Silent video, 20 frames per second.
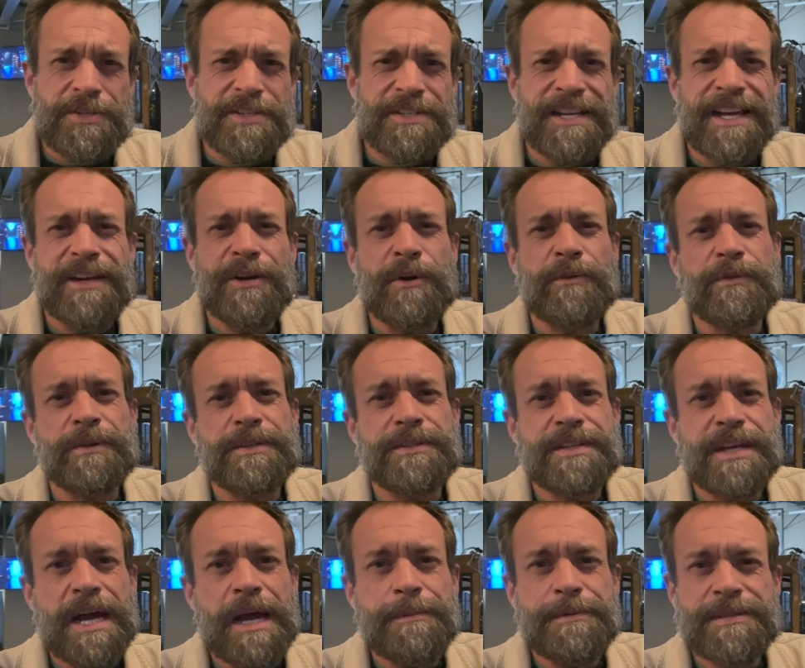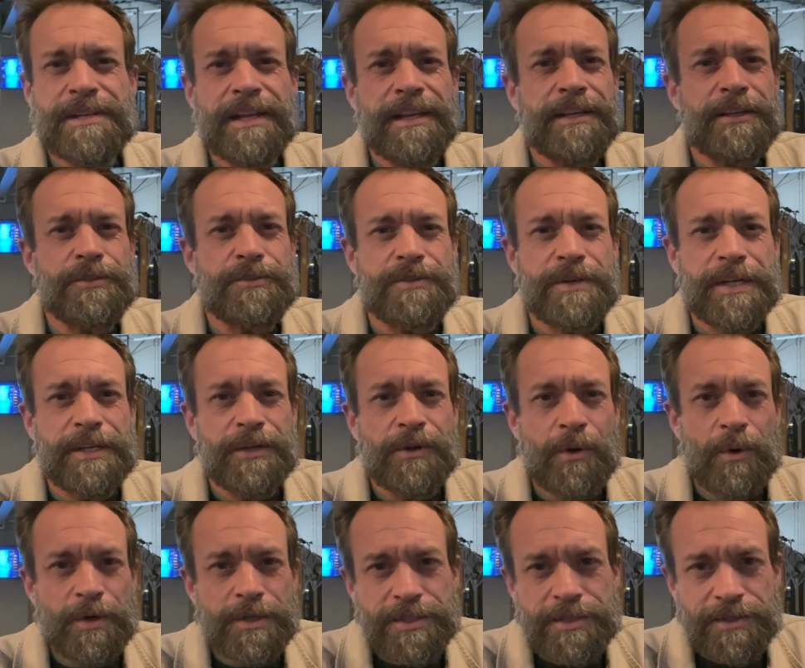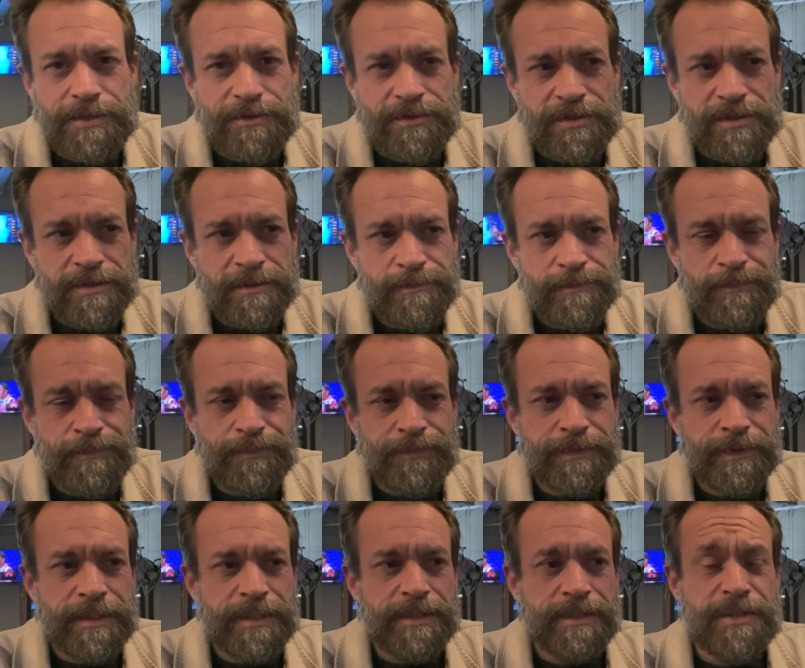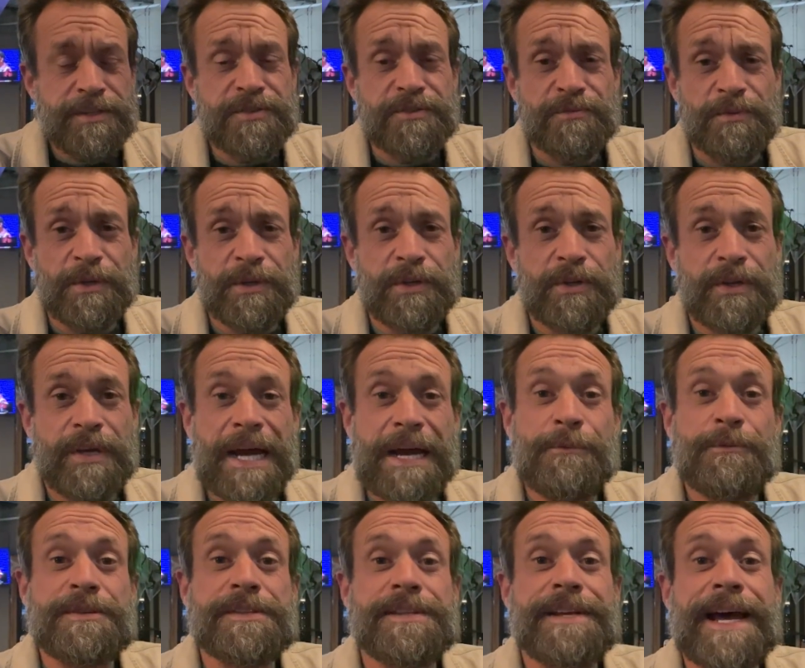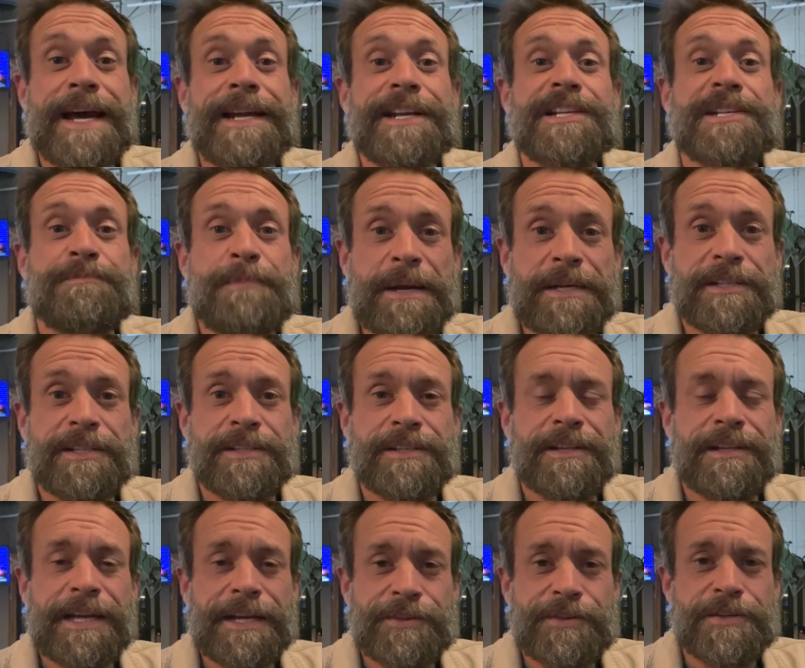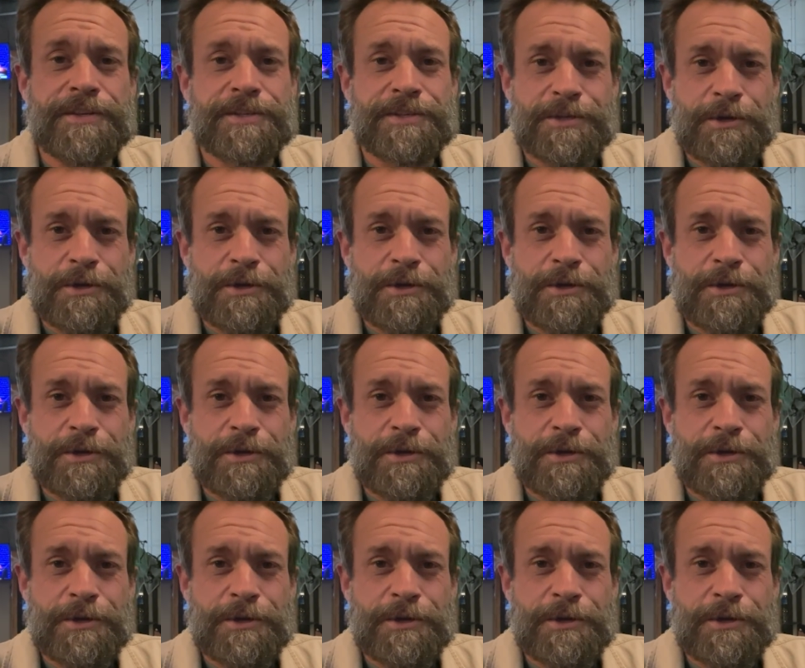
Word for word: It's not over the top. It's not like you're drinking an orange juice. This is really good. I was not expecting to like this